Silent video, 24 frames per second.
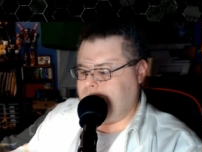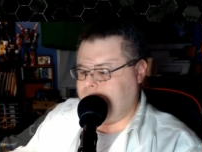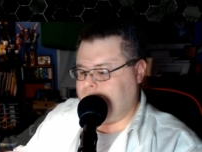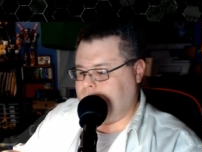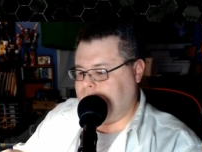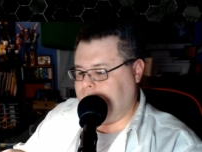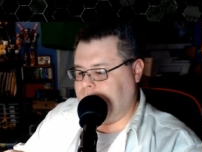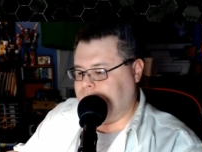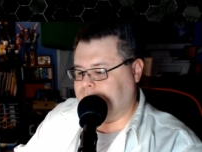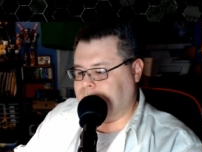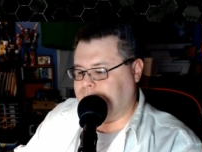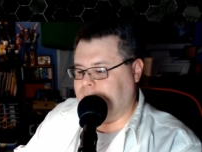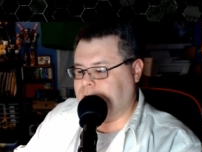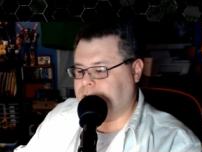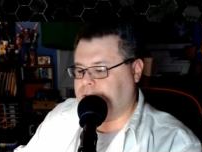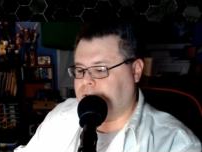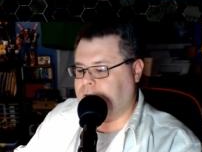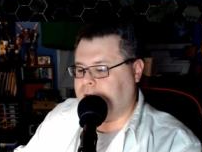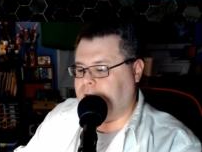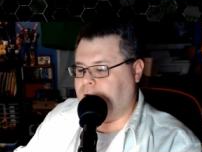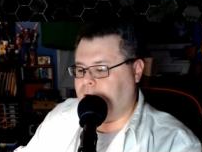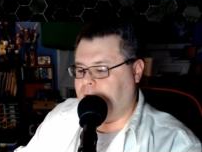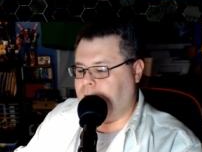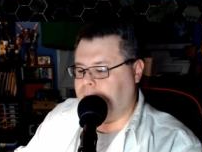is make sure
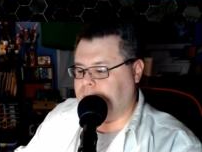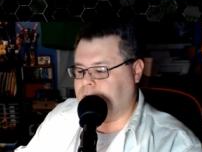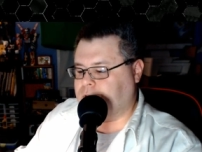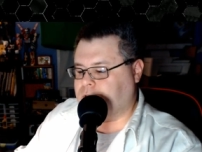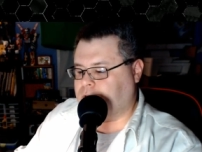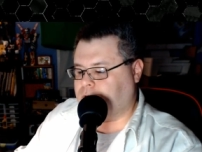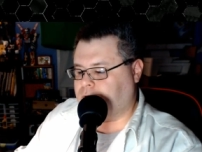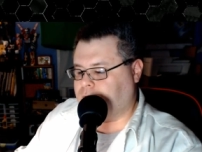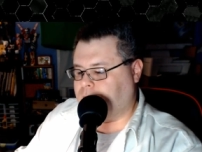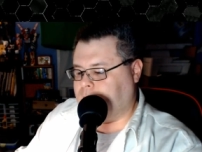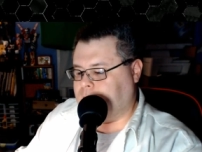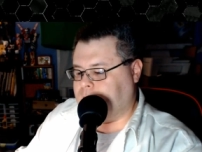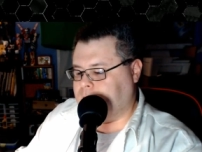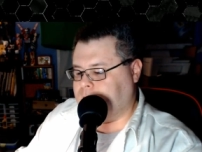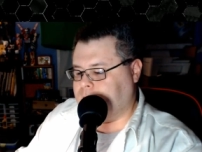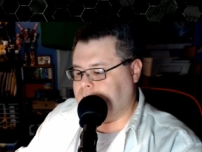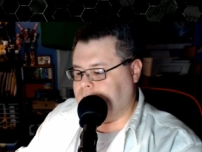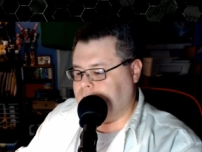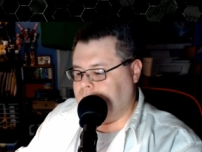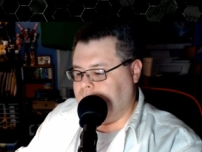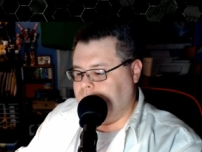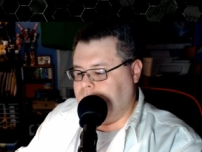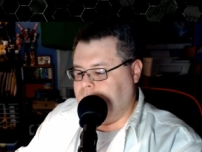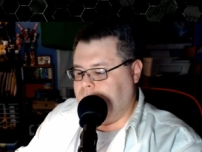the arm is straight.
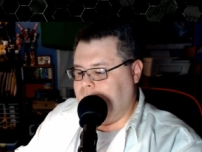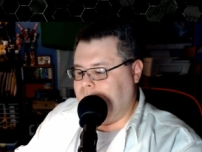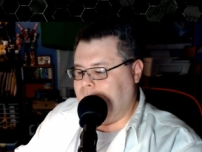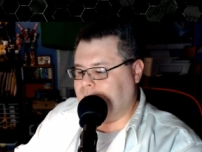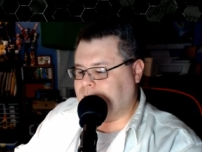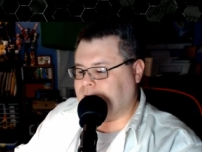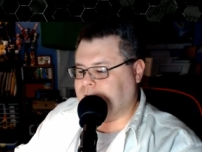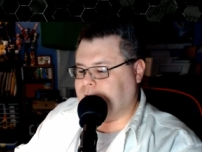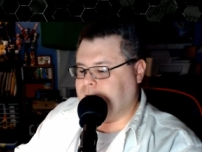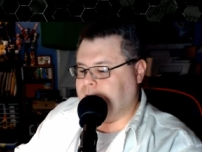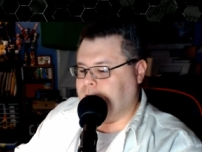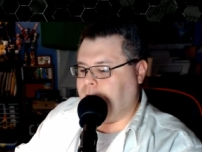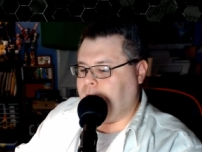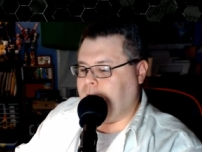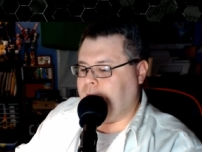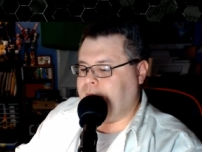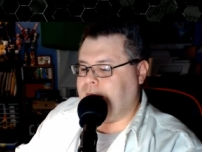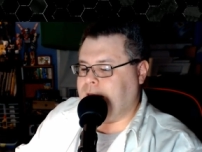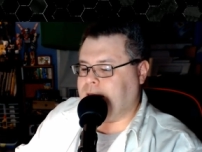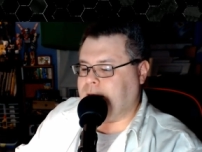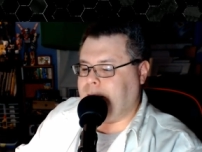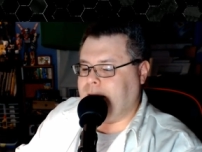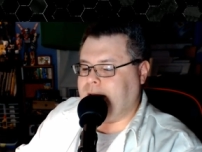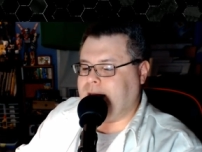Actually, no, I
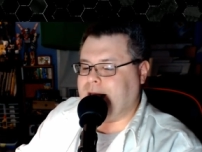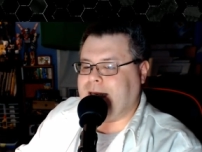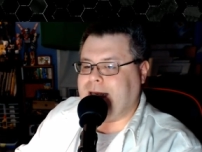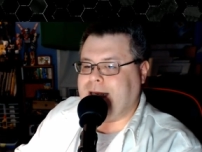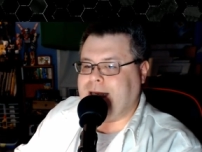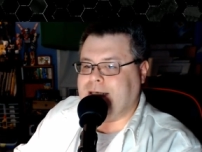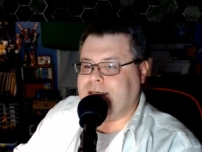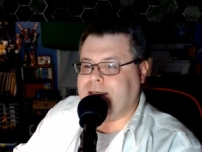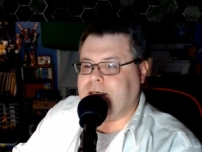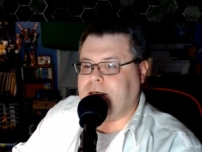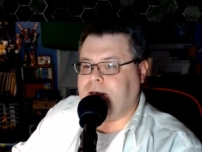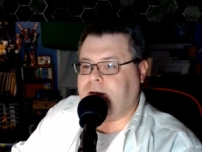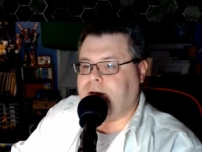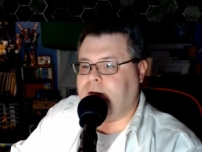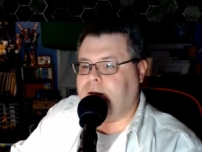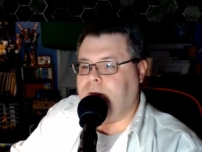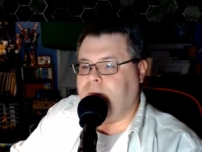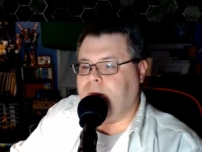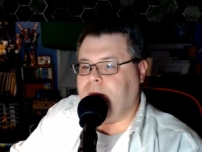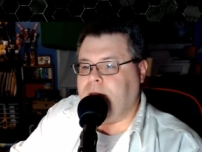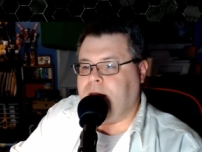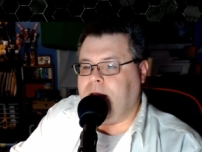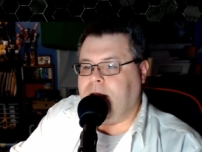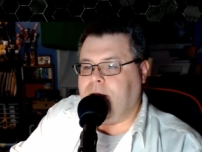think to make it easier,
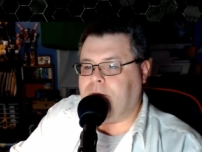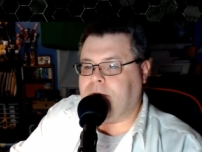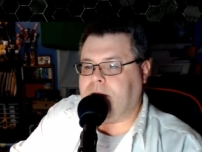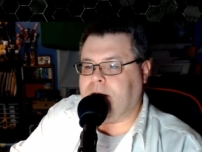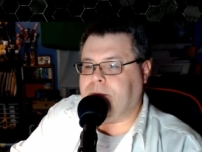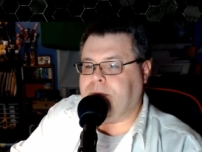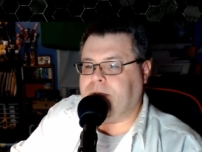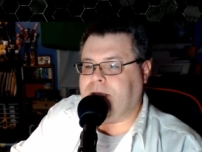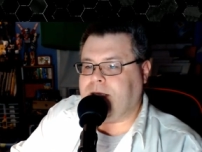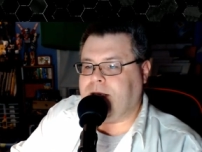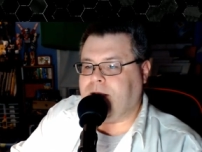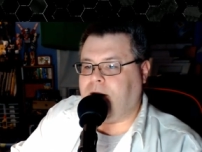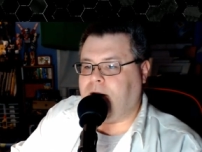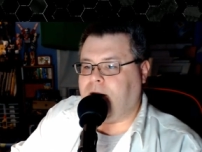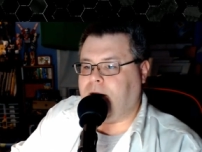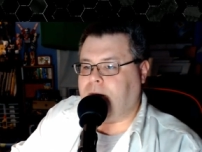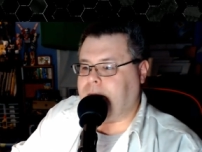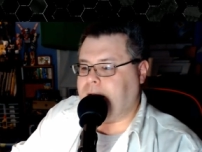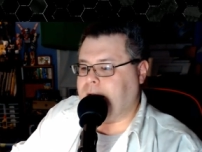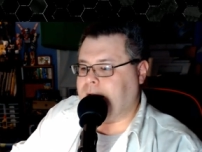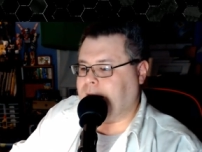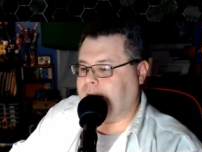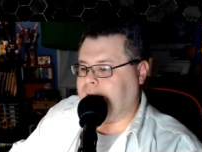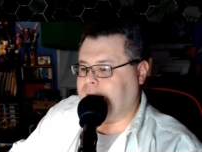we're going to put the arm
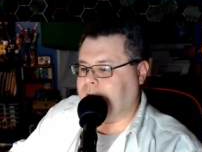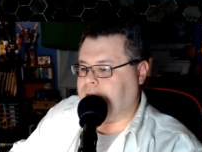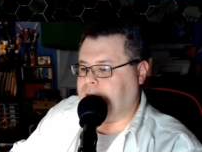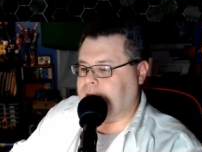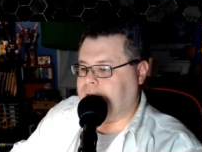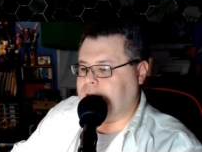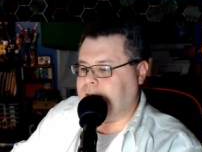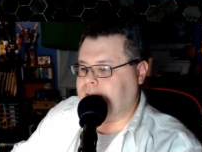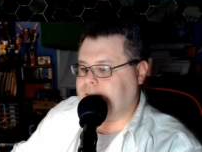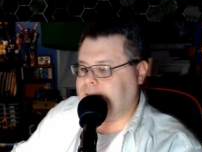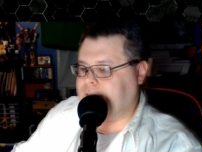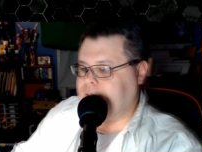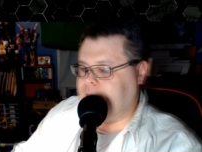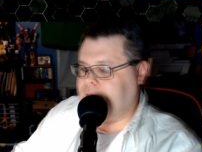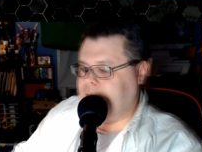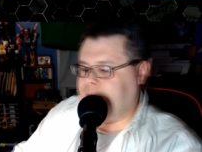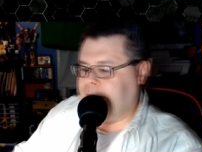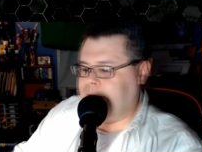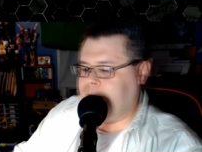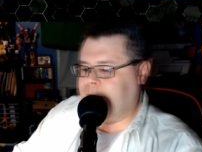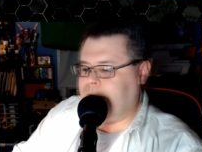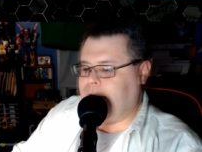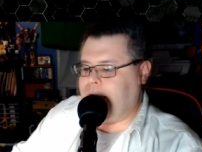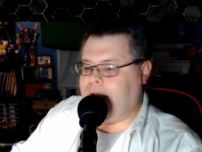kind of like this
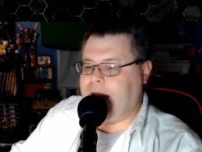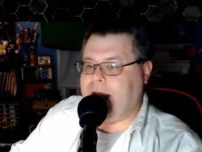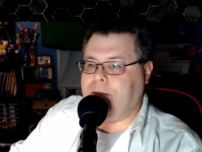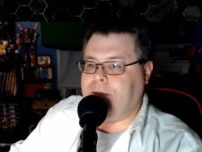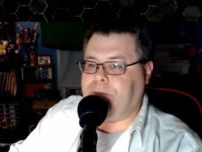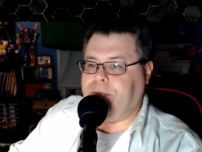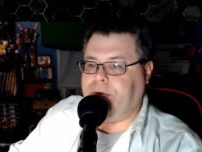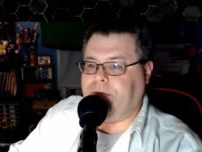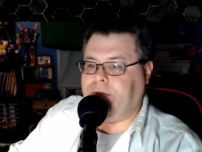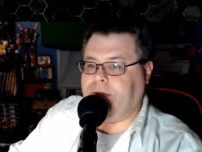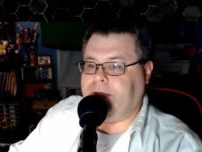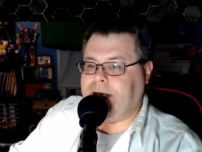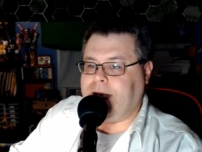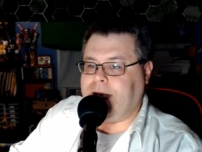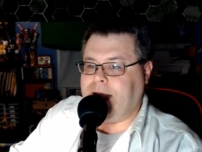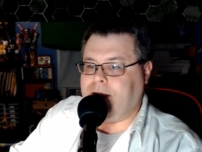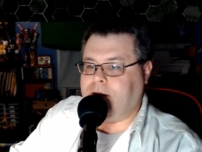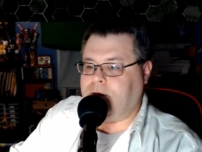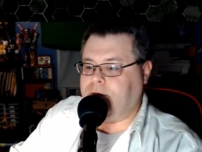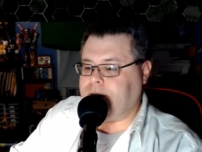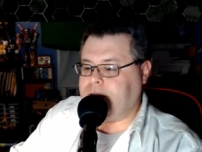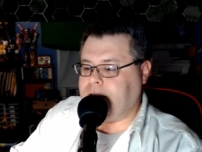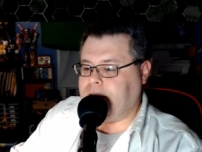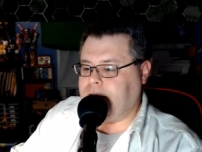and pull it
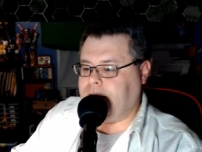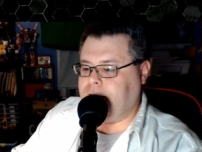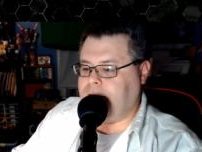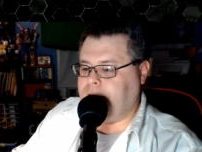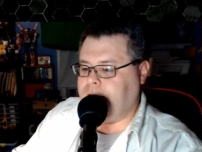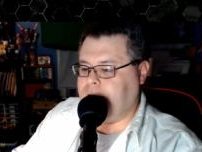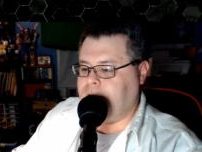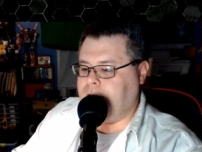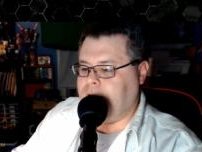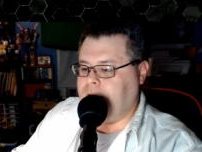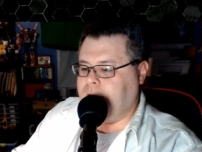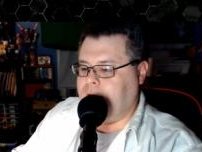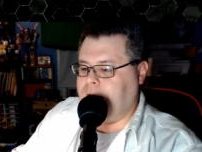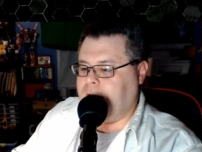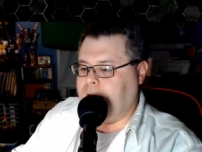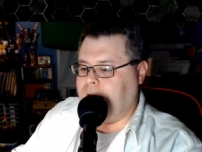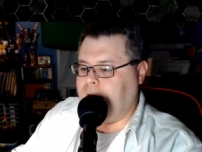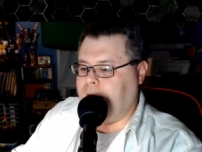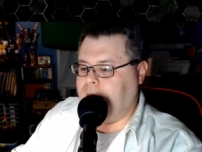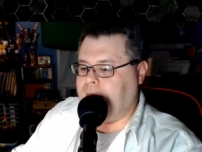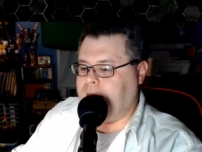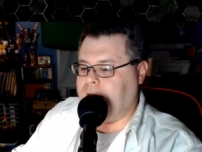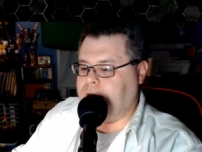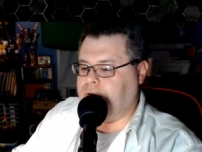out,
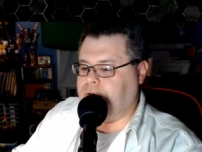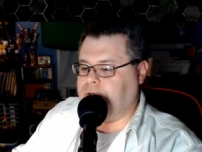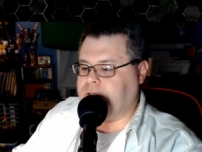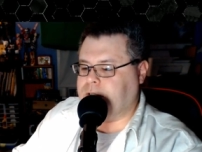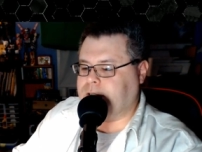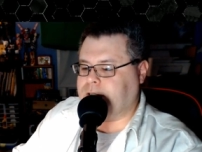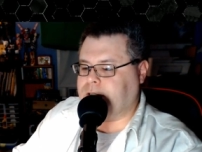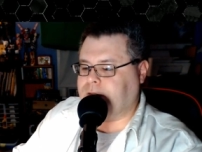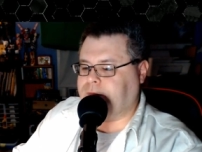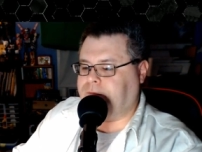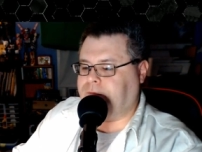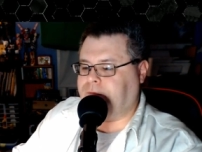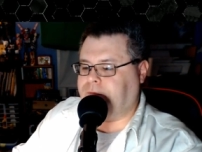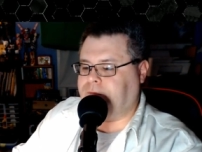and then you just